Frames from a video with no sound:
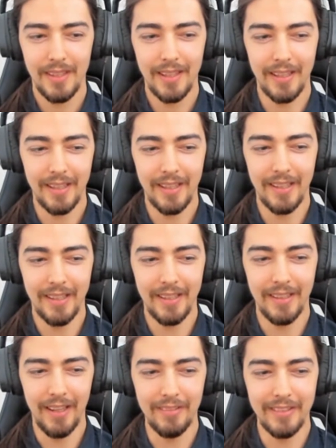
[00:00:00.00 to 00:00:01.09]

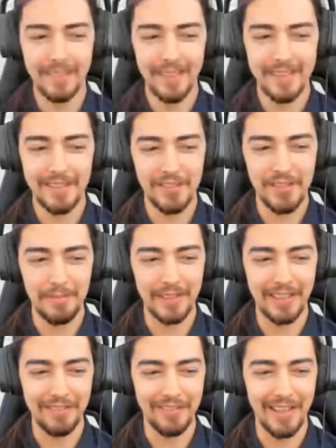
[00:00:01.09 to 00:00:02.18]
I mean, let's not jump the
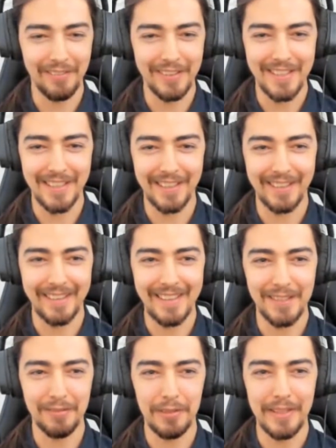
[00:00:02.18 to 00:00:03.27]
gun, right? It's
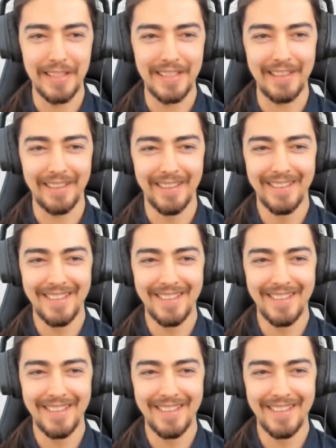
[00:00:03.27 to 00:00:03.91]
3 weeks in.